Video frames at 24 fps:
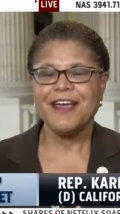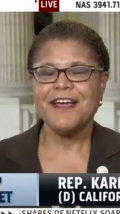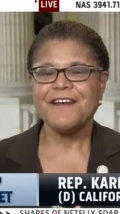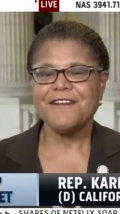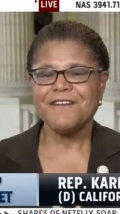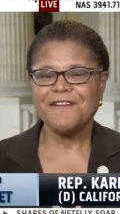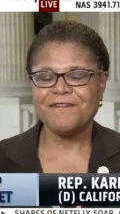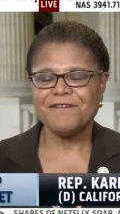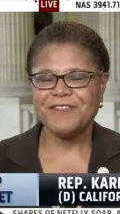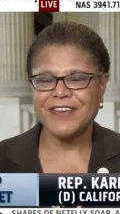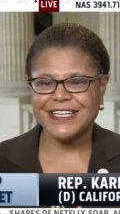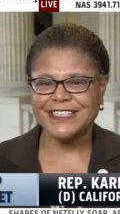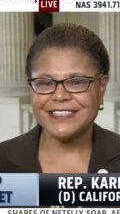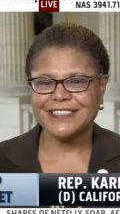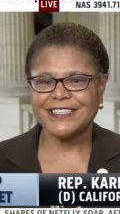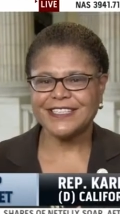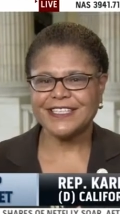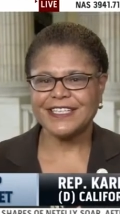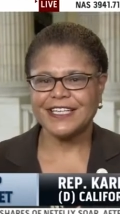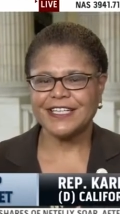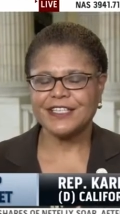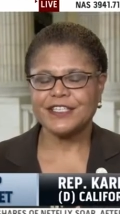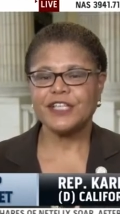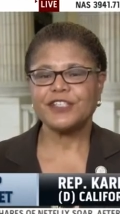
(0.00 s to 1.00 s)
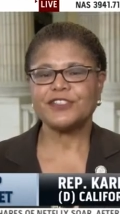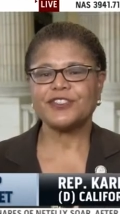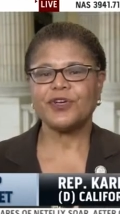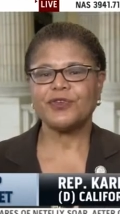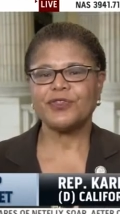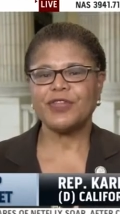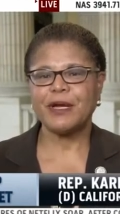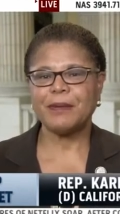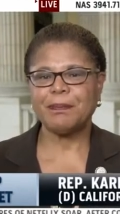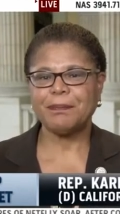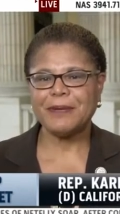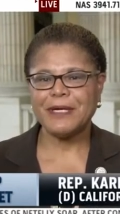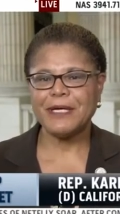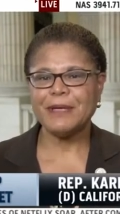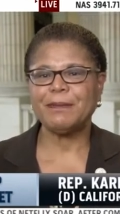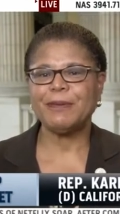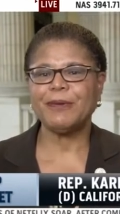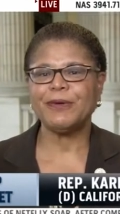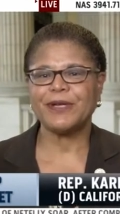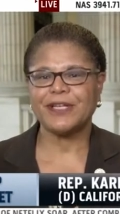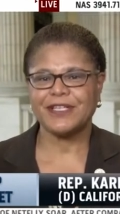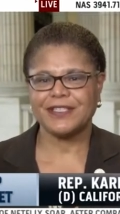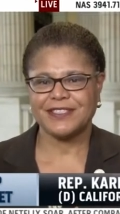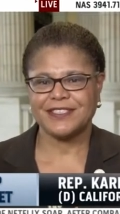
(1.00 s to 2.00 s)
fixing it so that people
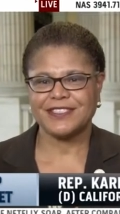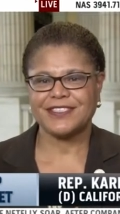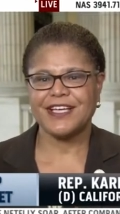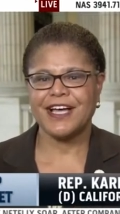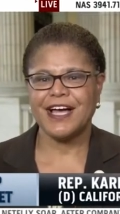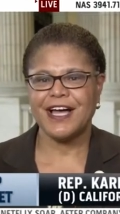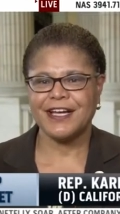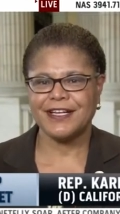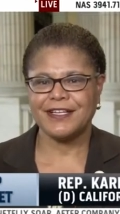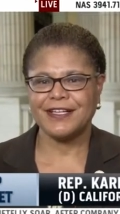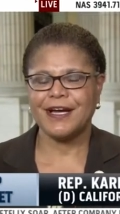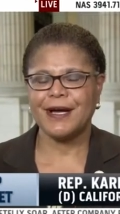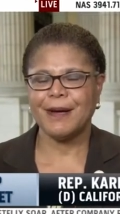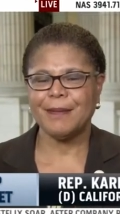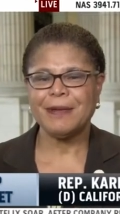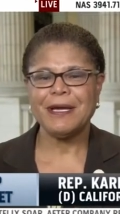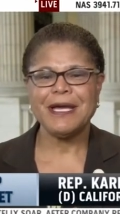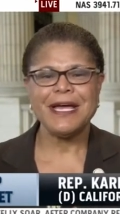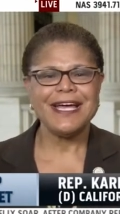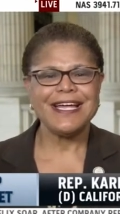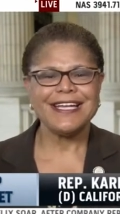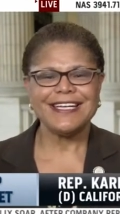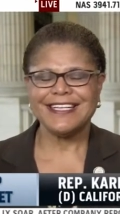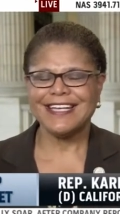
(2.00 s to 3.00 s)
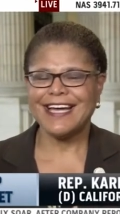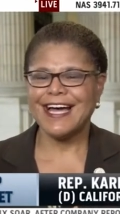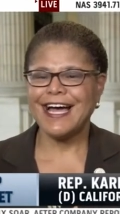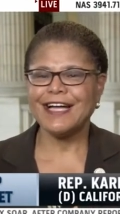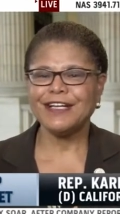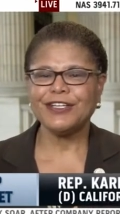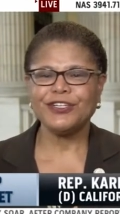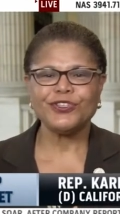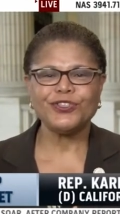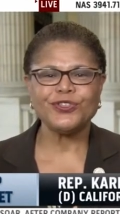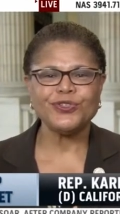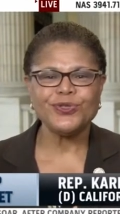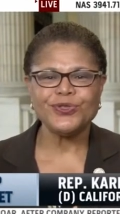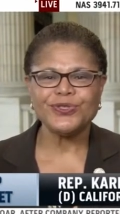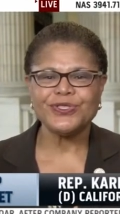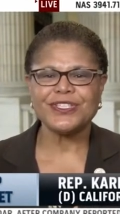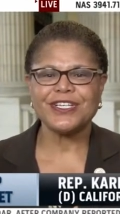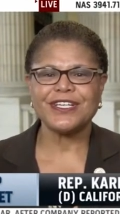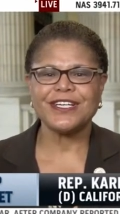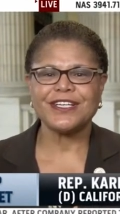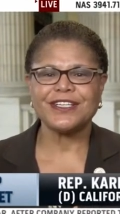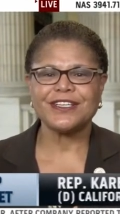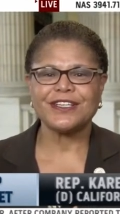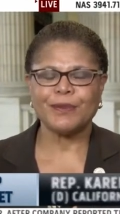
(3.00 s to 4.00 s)
can sign up, not
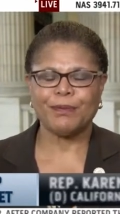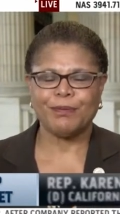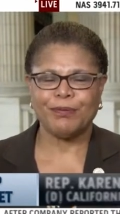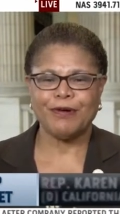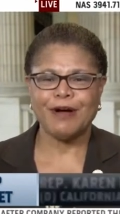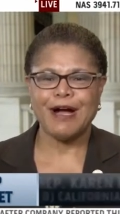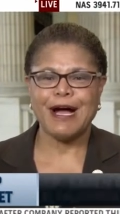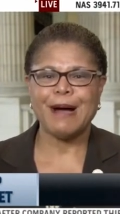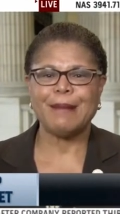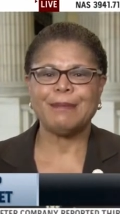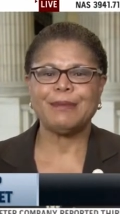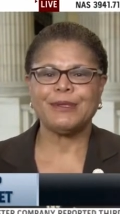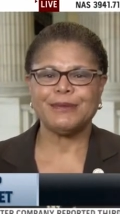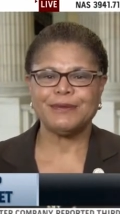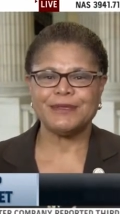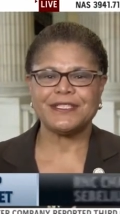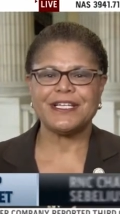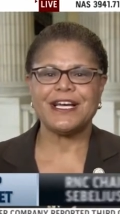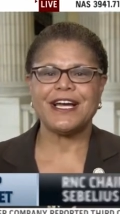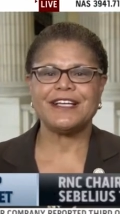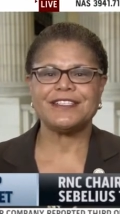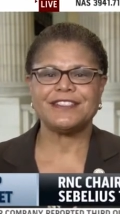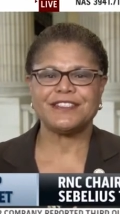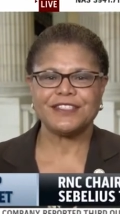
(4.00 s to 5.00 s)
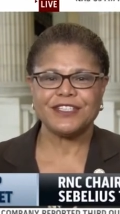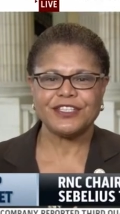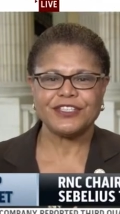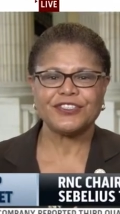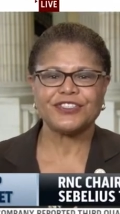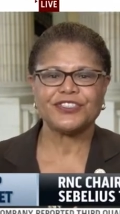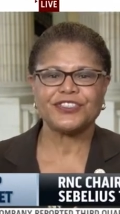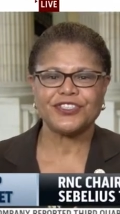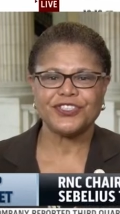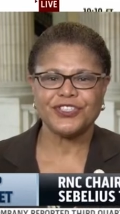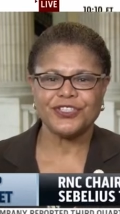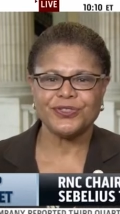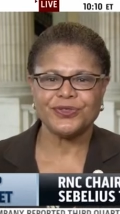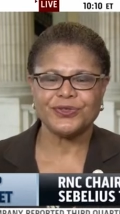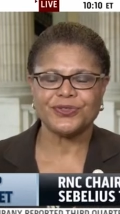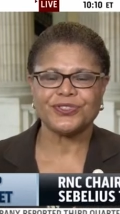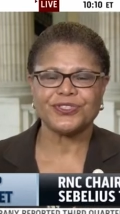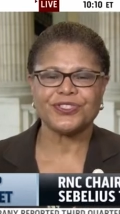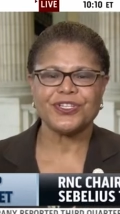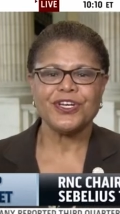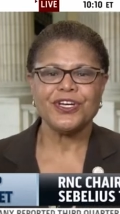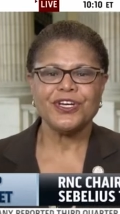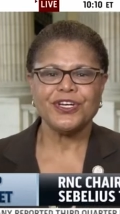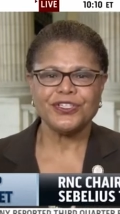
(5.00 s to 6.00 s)
using the problems as an excuse
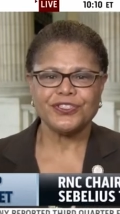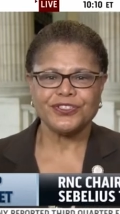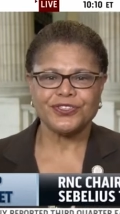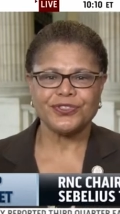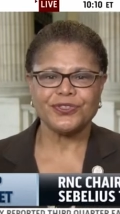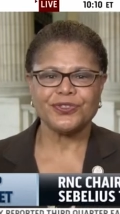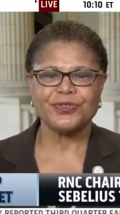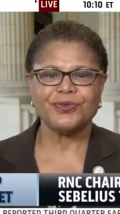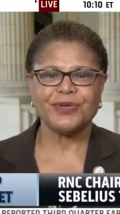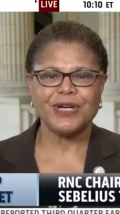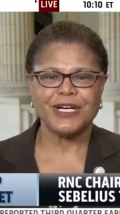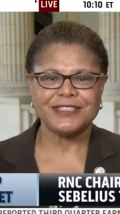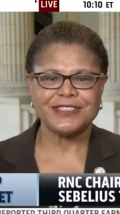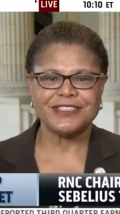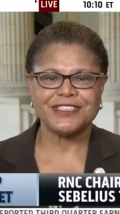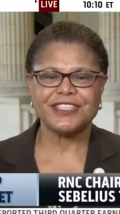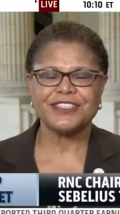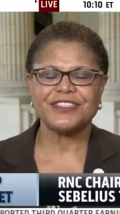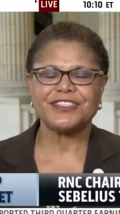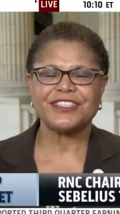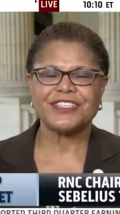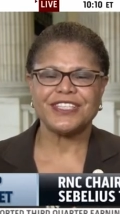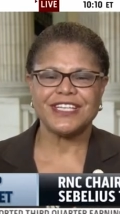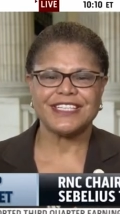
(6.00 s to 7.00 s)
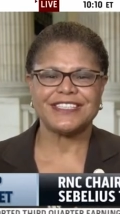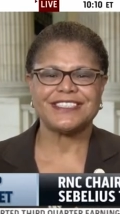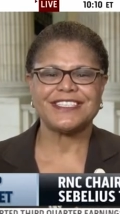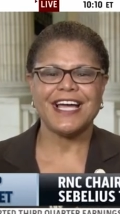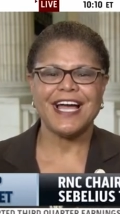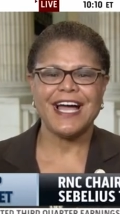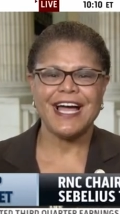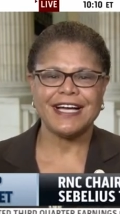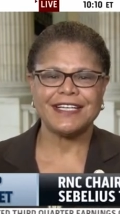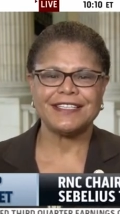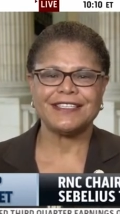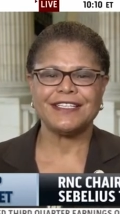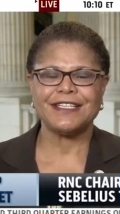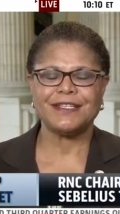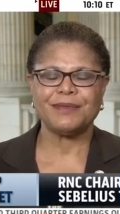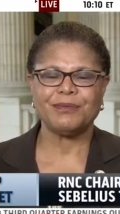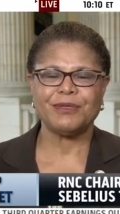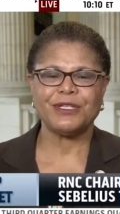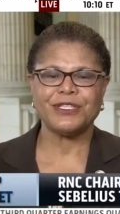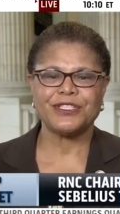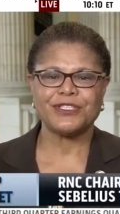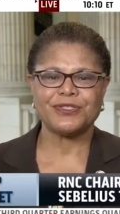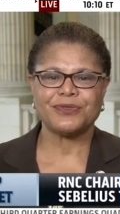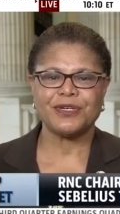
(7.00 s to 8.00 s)
to essentially attack the
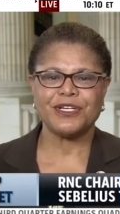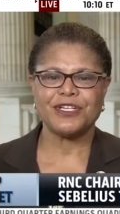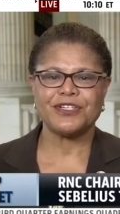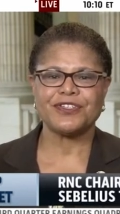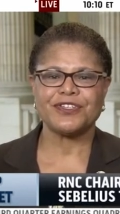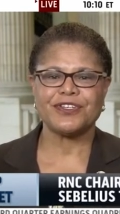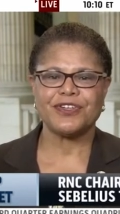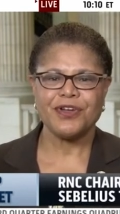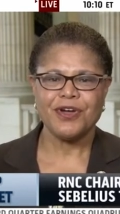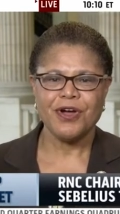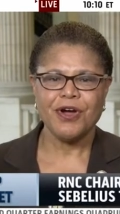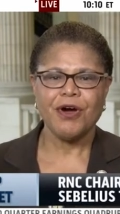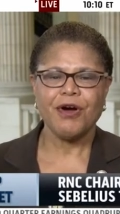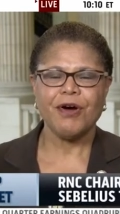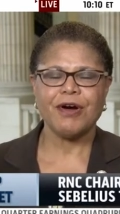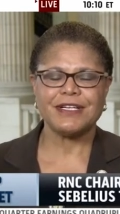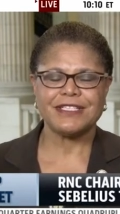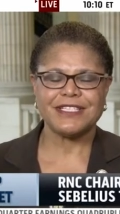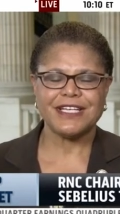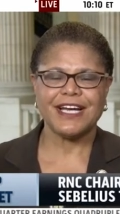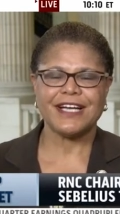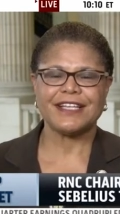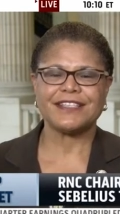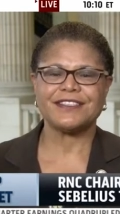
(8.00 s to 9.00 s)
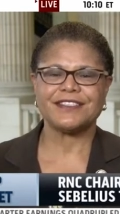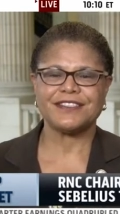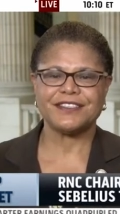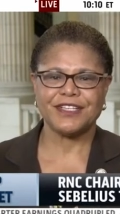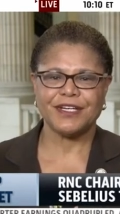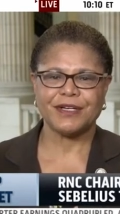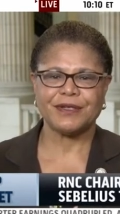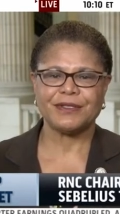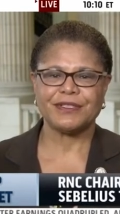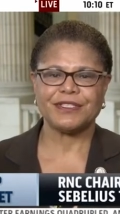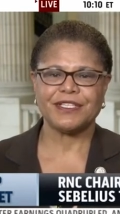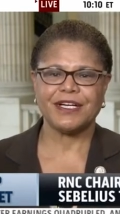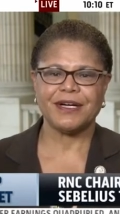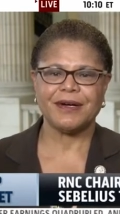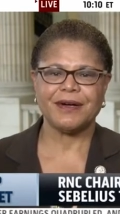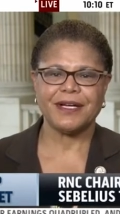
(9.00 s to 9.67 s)
administration or attack the secretary.